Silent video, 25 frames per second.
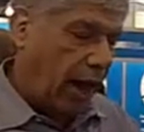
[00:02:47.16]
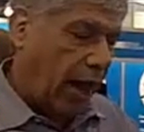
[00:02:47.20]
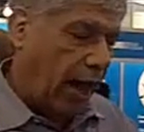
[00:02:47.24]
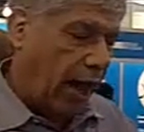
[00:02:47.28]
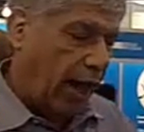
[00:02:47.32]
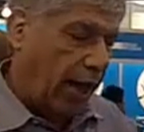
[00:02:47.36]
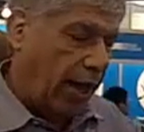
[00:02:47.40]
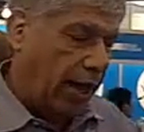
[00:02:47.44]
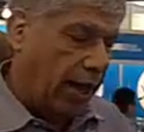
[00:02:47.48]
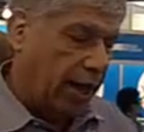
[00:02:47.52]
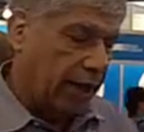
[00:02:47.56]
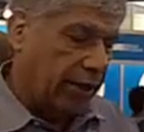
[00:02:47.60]

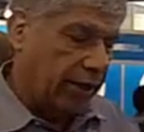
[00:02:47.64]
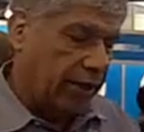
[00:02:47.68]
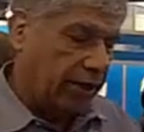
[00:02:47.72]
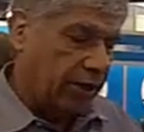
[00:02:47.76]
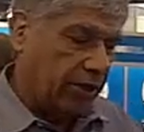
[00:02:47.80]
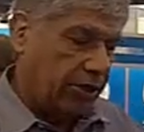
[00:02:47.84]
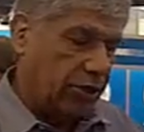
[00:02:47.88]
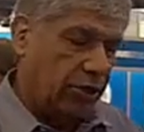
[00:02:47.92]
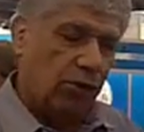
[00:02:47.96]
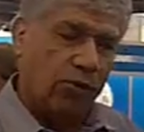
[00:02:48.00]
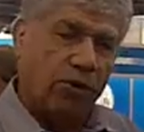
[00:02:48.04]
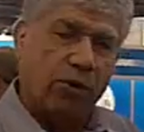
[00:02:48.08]
and
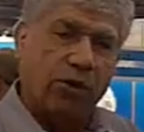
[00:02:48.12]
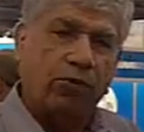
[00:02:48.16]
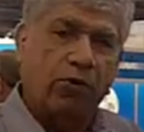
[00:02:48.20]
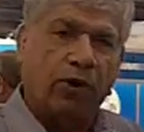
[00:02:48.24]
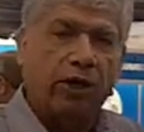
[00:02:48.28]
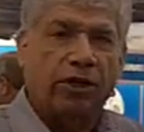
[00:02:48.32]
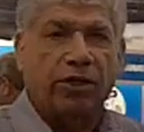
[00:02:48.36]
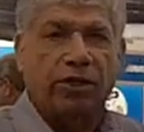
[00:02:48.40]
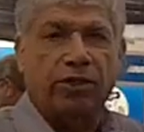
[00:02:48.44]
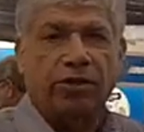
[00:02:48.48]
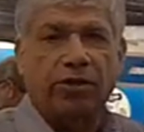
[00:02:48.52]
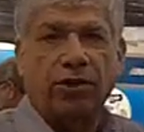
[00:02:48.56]
you would
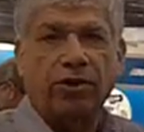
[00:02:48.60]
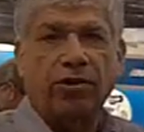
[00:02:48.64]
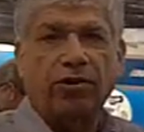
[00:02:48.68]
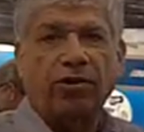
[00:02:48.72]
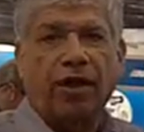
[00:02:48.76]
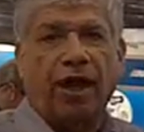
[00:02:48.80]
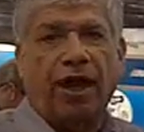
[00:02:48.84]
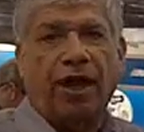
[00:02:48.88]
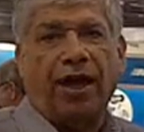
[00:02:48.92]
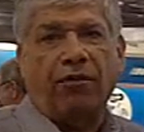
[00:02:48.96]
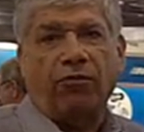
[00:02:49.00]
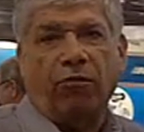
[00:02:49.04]
want to do
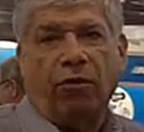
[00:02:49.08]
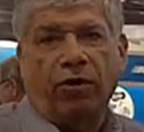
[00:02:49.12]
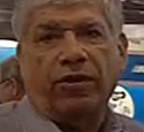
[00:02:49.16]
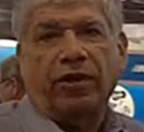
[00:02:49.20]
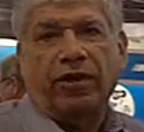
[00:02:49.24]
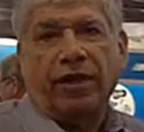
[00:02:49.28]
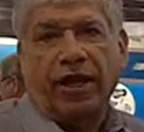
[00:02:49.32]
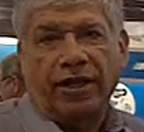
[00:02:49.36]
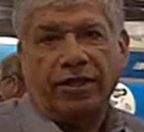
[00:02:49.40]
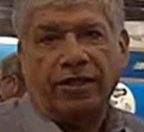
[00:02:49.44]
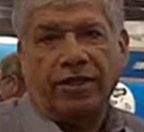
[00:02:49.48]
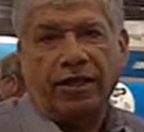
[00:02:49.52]
that with
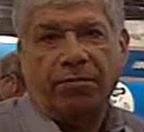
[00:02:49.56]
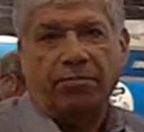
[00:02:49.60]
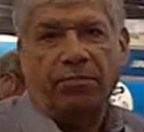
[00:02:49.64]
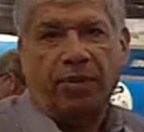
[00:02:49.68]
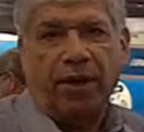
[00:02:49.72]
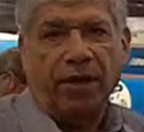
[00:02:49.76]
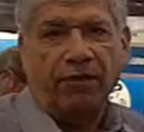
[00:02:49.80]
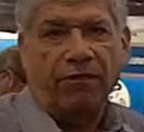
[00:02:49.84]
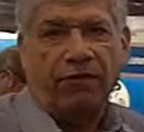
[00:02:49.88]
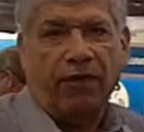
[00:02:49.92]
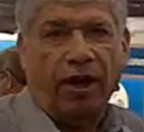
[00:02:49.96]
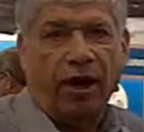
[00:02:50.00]
an
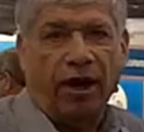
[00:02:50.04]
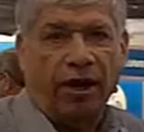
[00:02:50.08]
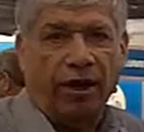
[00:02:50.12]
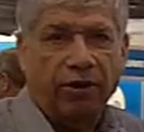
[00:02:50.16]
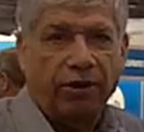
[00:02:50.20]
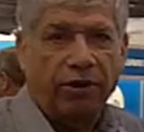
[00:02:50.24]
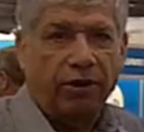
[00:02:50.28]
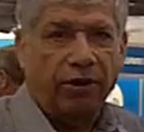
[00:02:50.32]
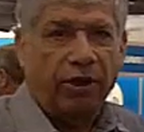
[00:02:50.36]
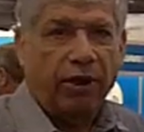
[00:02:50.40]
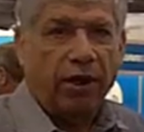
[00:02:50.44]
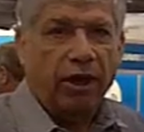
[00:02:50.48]
SNP
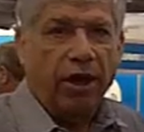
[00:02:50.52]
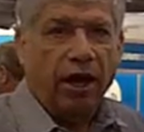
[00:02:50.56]
file.